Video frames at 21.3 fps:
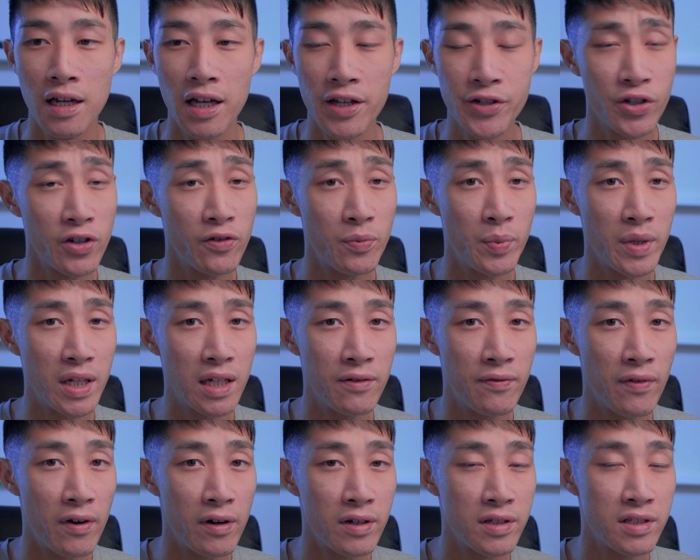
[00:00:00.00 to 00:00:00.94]
It should have been a
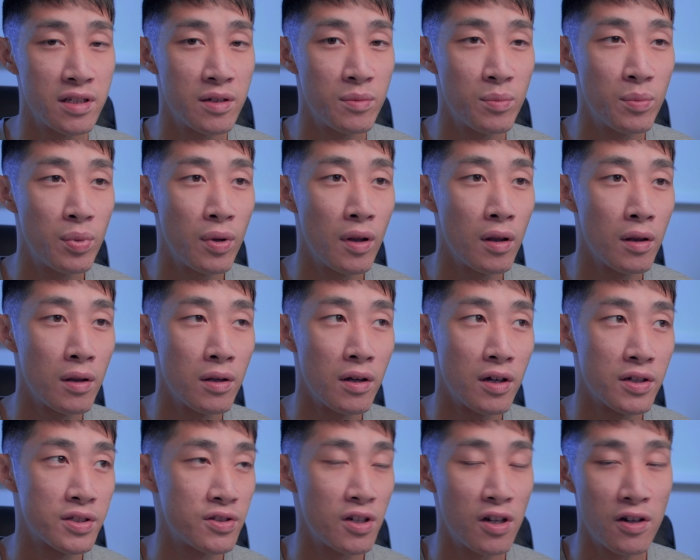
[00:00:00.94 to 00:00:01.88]
very
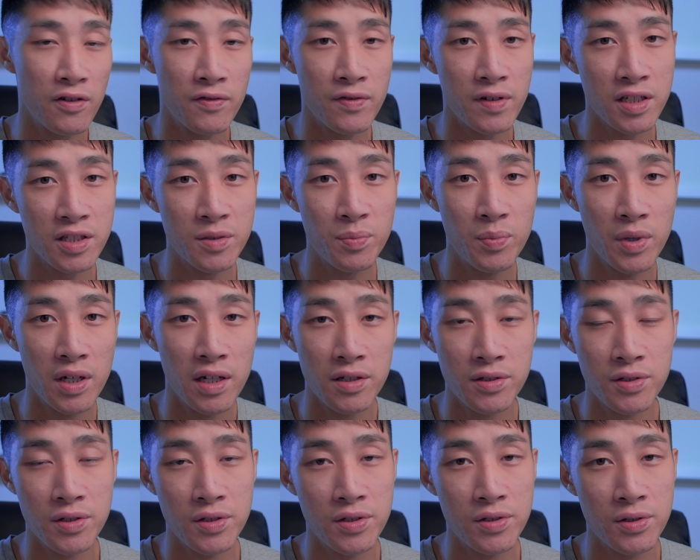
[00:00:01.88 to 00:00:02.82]
simple surface, but
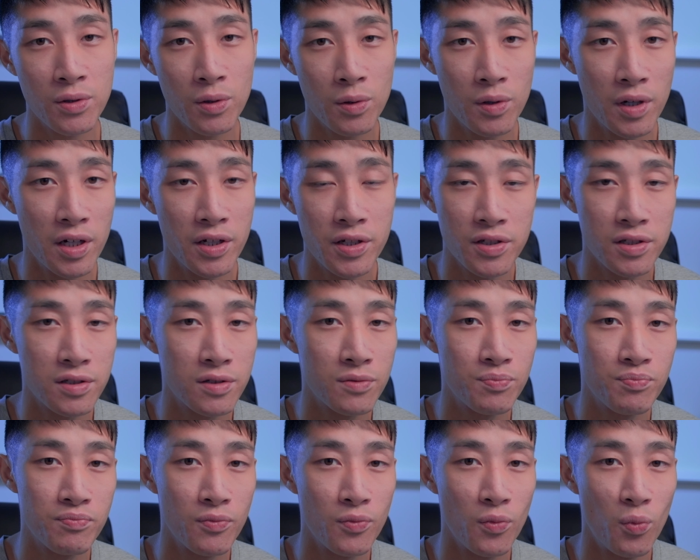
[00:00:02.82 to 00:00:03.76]
as you saw, it just
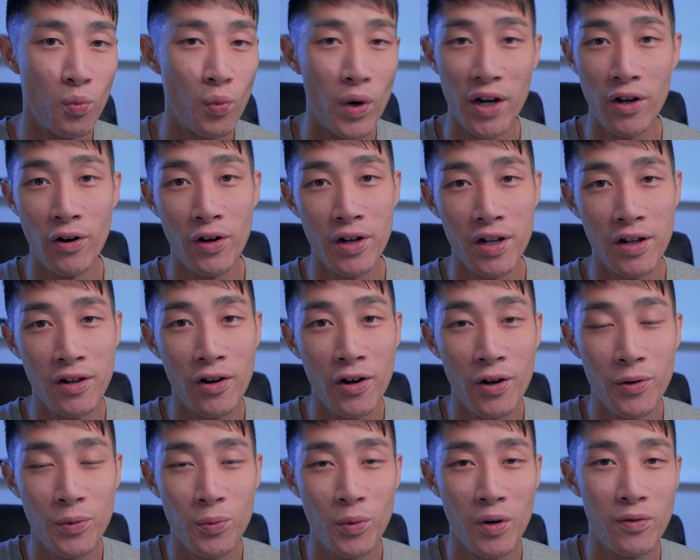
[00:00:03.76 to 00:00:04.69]
went on and
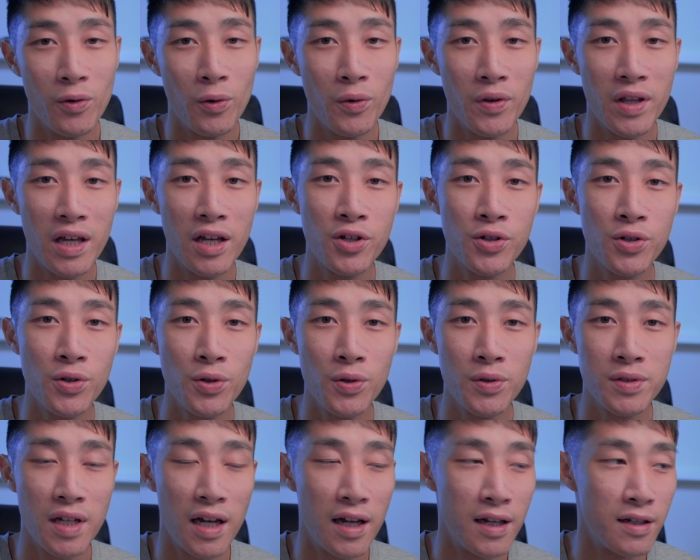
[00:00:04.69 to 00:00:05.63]
on with all the
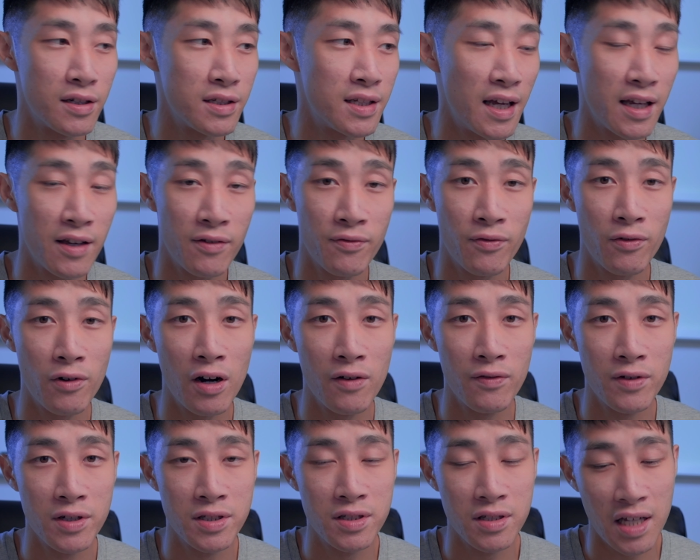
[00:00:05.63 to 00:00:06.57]
issues and taking
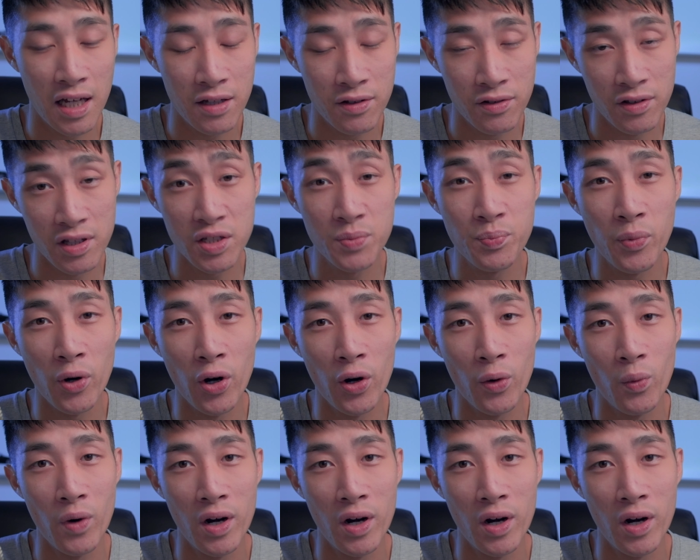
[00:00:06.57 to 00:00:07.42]
forever to get to this point